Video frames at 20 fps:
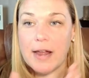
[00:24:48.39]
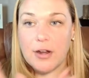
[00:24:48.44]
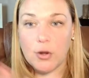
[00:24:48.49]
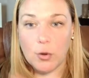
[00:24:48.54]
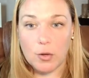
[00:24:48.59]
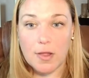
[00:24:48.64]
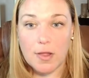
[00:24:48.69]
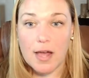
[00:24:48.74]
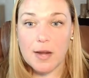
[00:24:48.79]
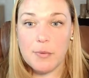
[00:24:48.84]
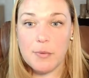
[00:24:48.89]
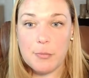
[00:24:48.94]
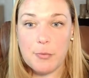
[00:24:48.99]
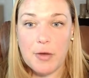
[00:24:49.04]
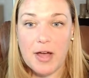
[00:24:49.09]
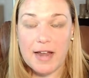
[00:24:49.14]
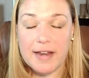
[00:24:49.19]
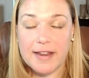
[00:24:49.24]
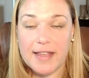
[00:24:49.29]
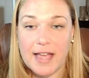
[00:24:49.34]
I know a lot of
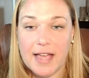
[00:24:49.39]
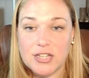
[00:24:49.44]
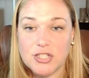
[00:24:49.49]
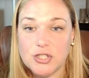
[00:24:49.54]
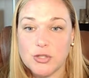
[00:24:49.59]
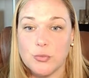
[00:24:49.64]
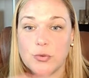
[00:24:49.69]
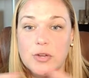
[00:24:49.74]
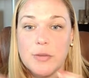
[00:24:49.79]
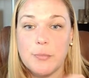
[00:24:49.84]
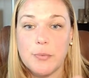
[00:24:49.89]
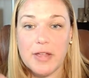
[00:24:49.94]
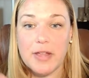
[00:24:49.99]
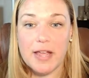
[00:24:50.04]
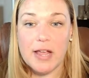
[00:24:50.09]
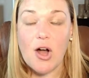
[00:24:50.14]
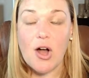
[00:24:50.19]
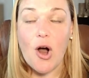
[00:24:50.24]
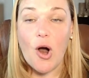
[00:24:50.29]
people had to catch the replay.